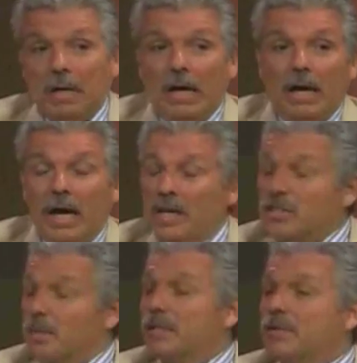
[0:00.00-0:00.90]
I, I
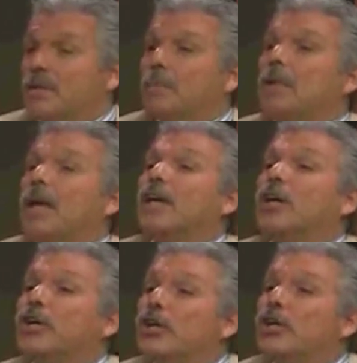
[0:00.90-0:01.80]
explain to them like a
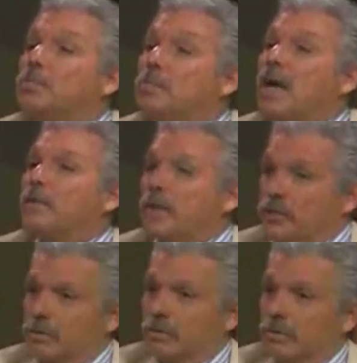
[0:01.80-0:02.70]
good
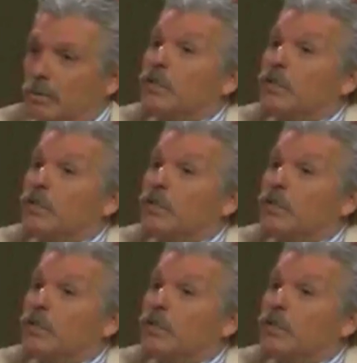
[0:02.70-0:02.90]
marriage. Yeah.